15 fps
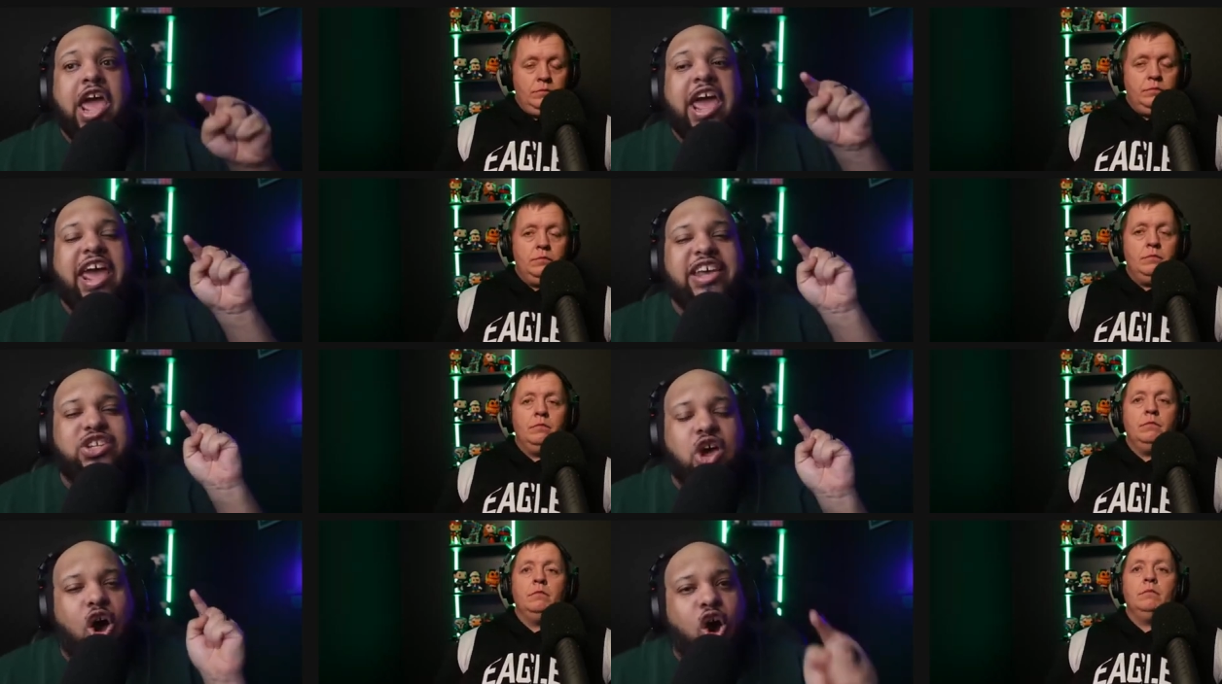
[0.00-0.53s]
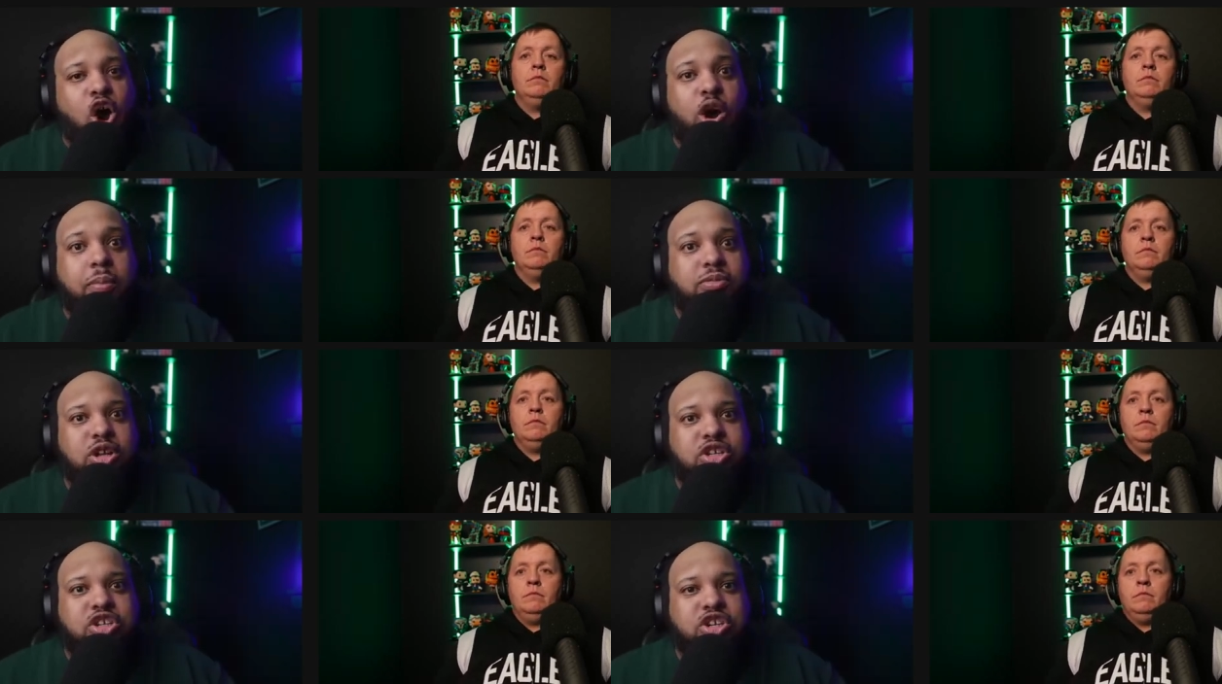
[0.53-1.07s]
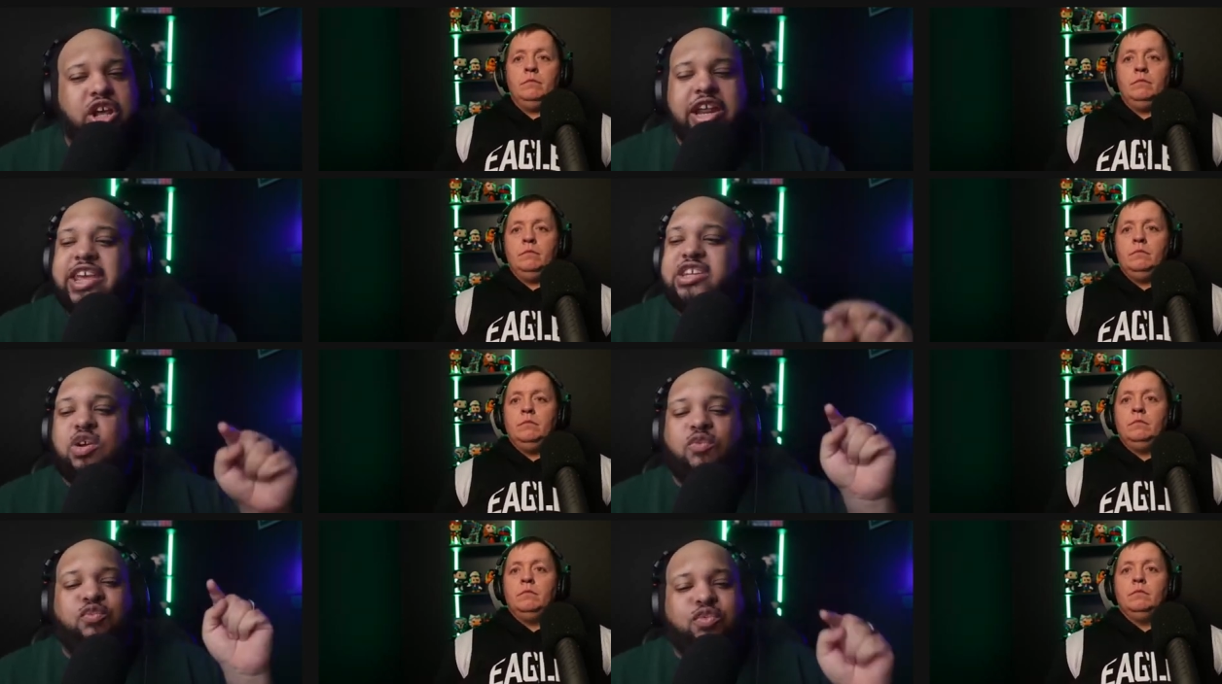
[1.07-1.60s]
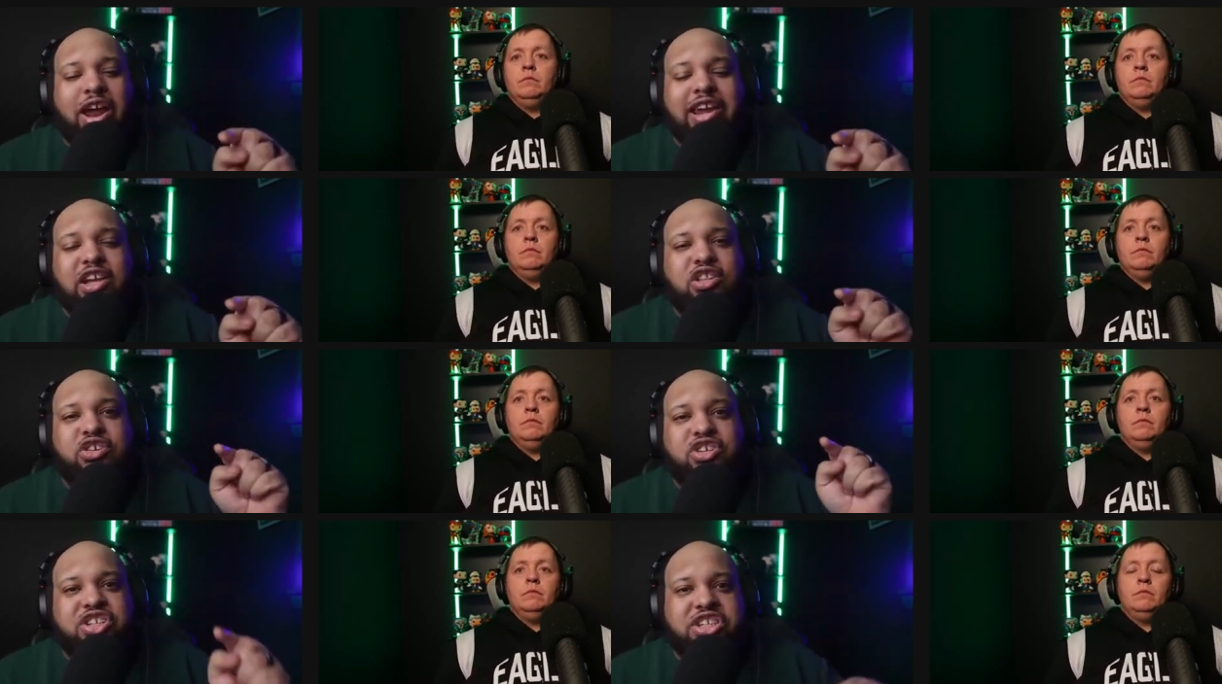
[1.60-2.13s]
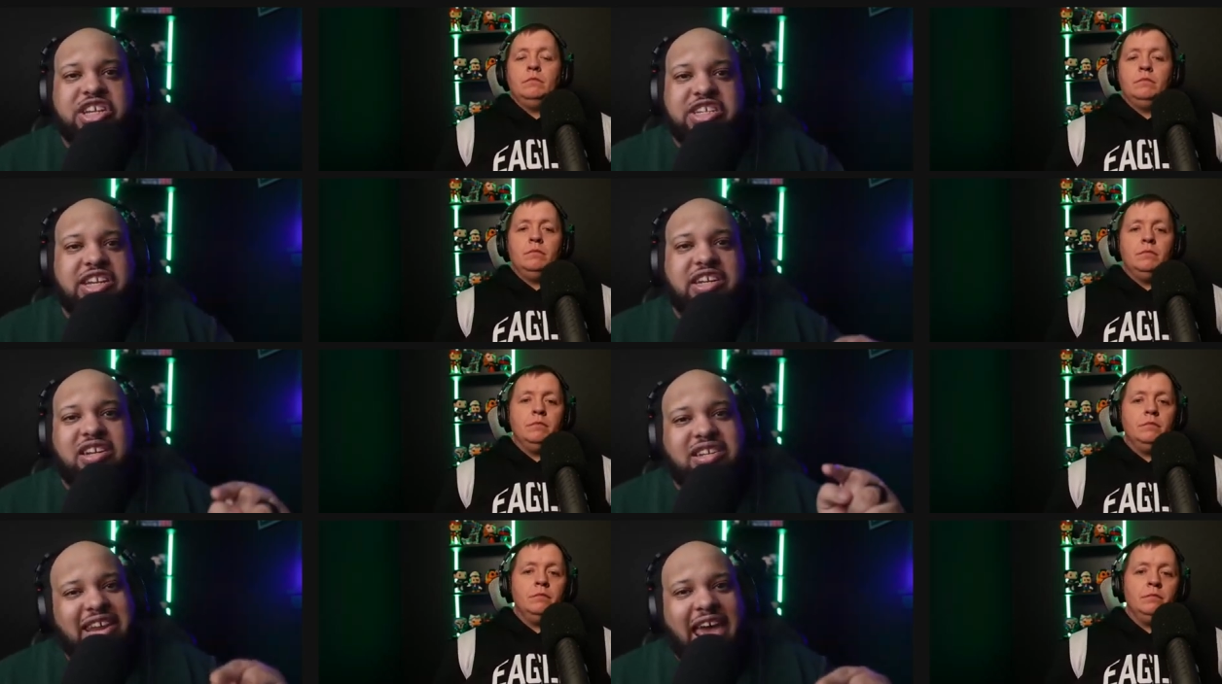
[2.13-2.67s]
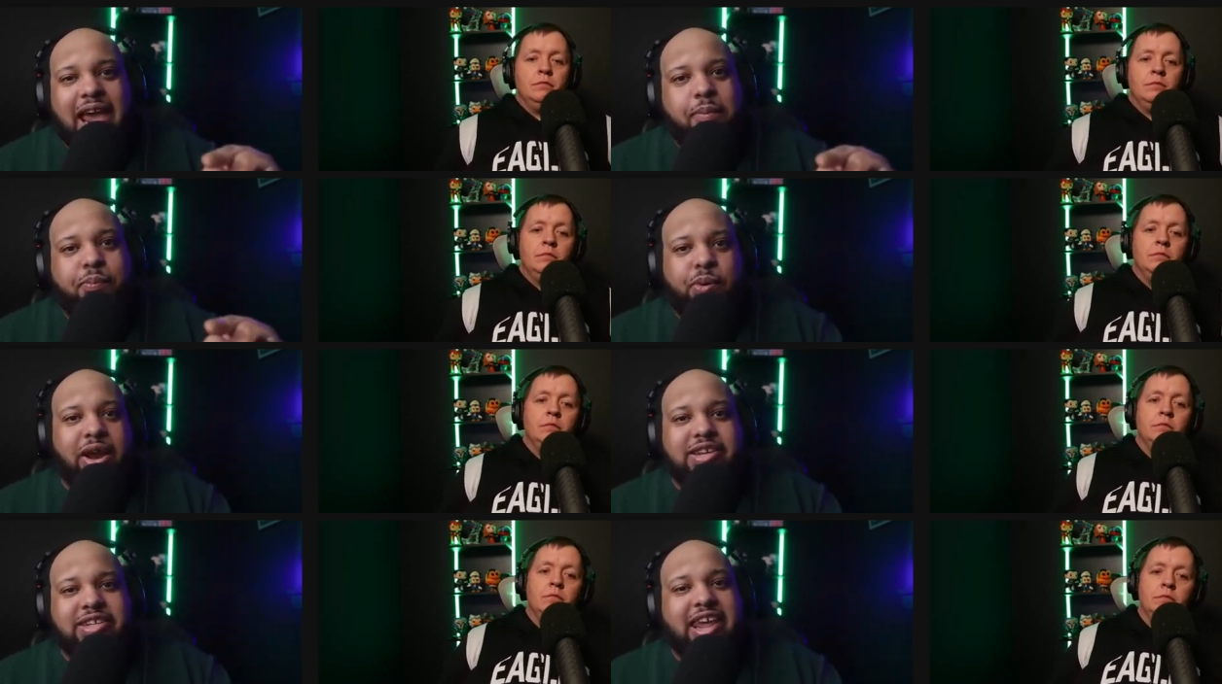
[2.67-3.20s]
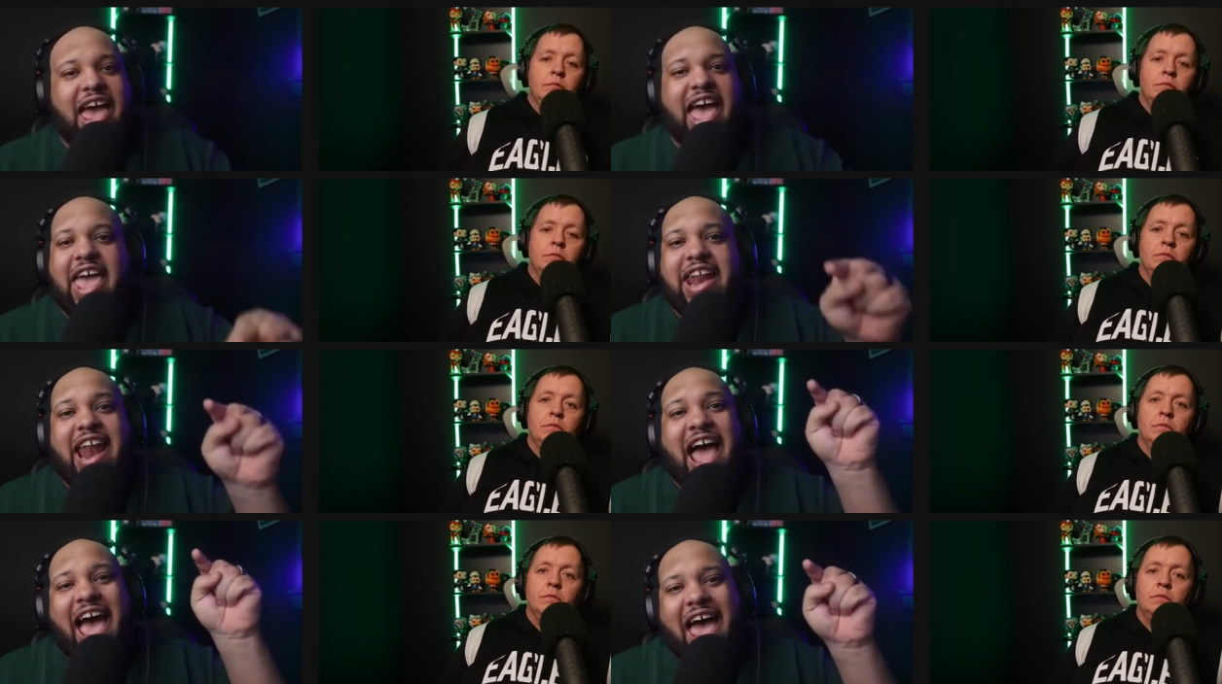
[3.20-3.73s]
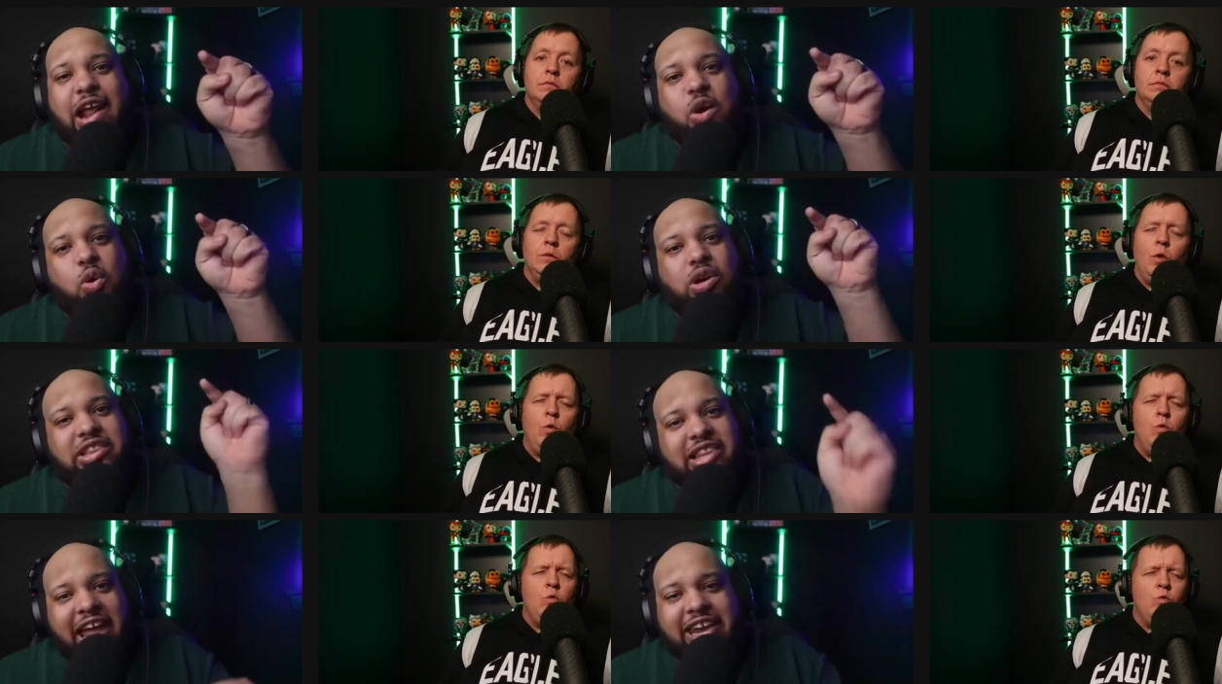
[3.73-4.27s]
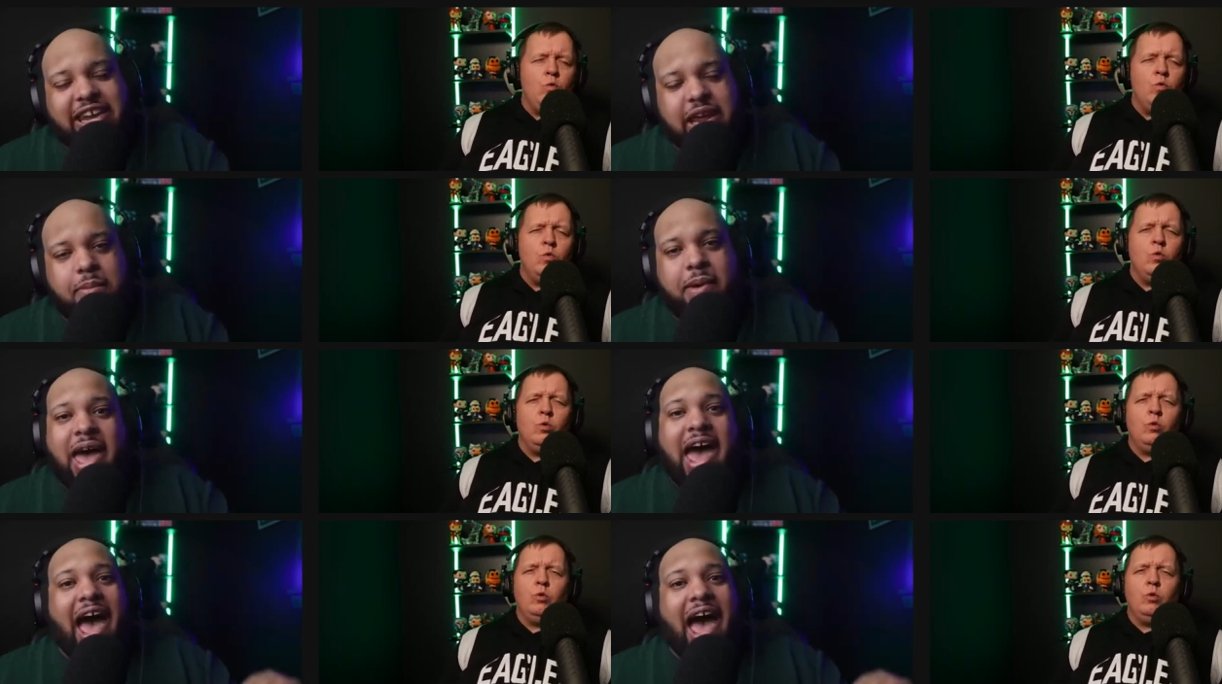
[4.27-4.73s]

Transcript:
Speaker 1: His arm looks good. He's a regular season Dak Prescott, and I don't Ooh. like him.